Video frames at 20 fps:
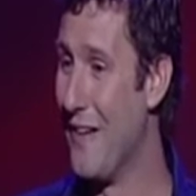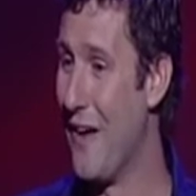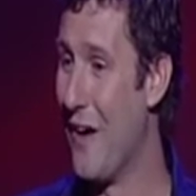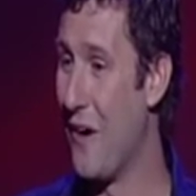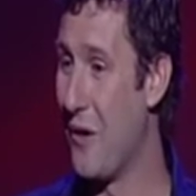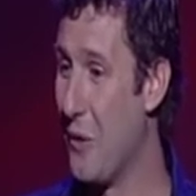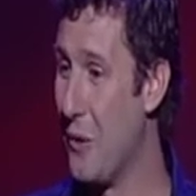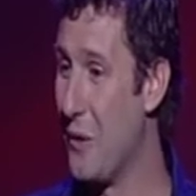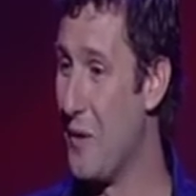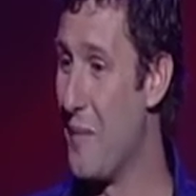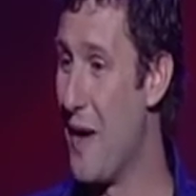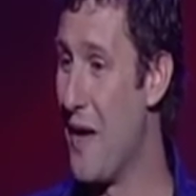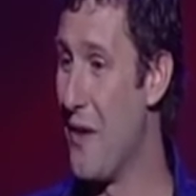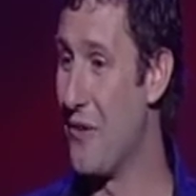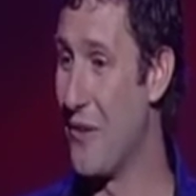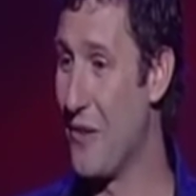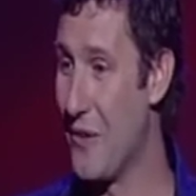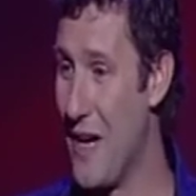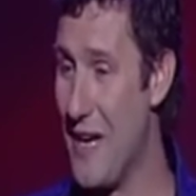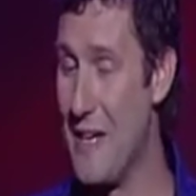I called him up, I
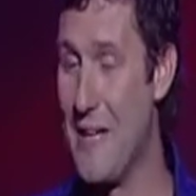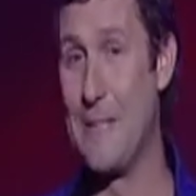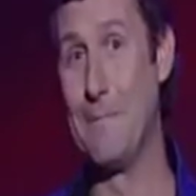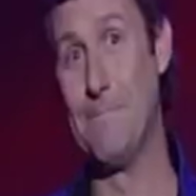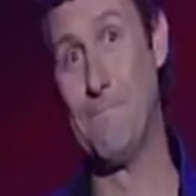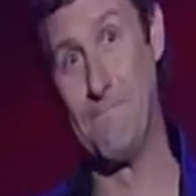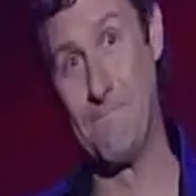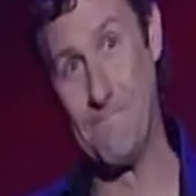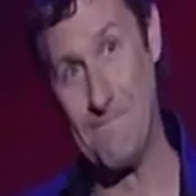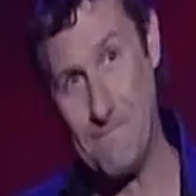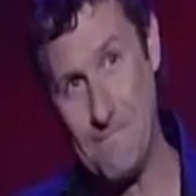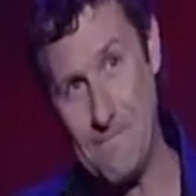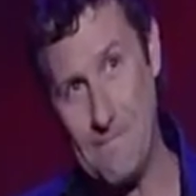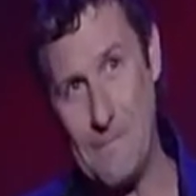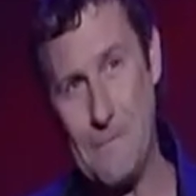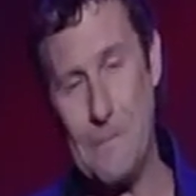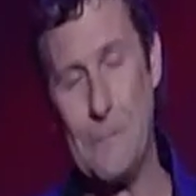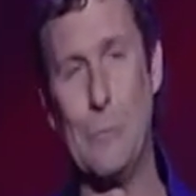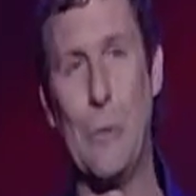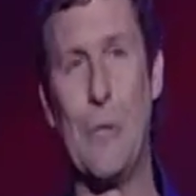said, Granddad,
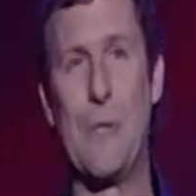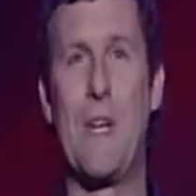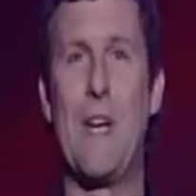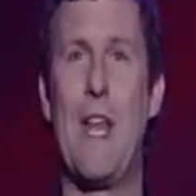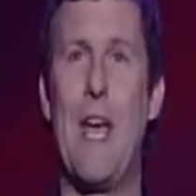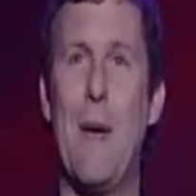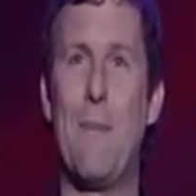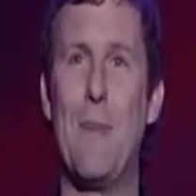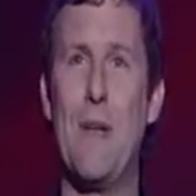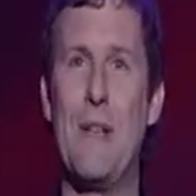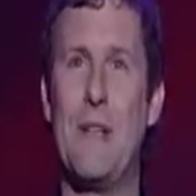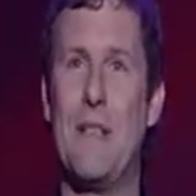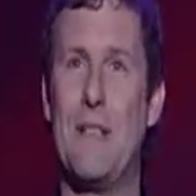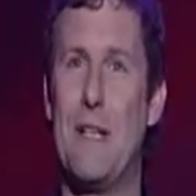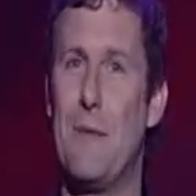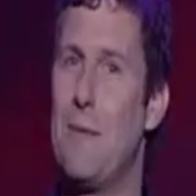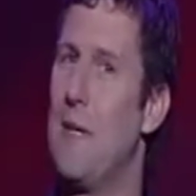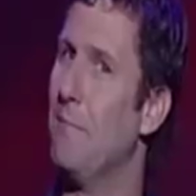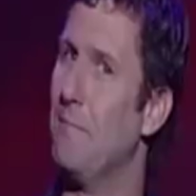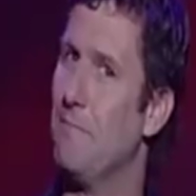what's going to happen?
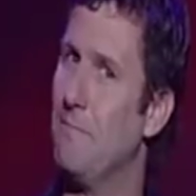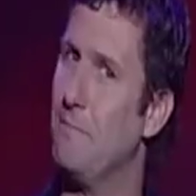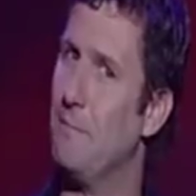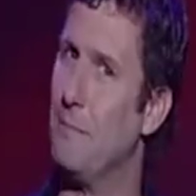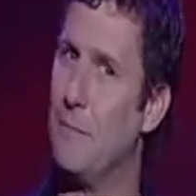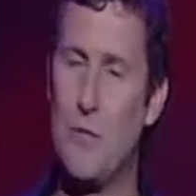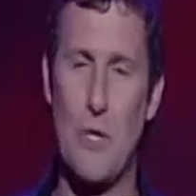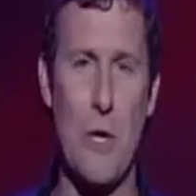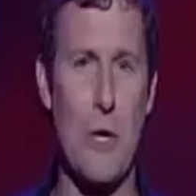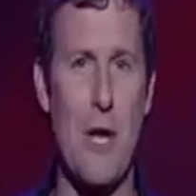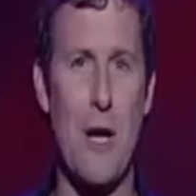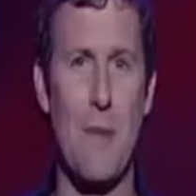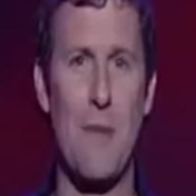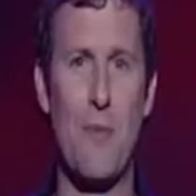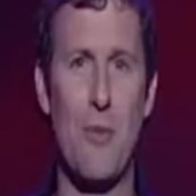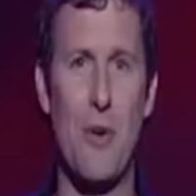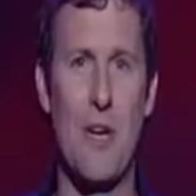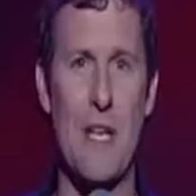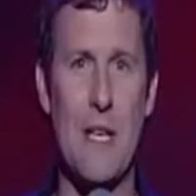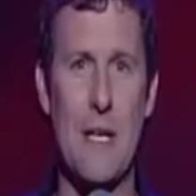And he went, it's not going to be
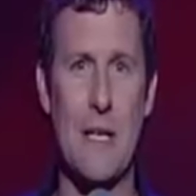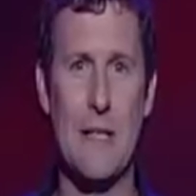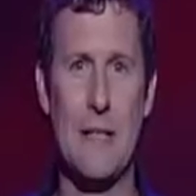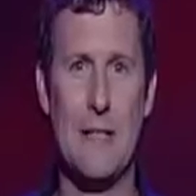pretty.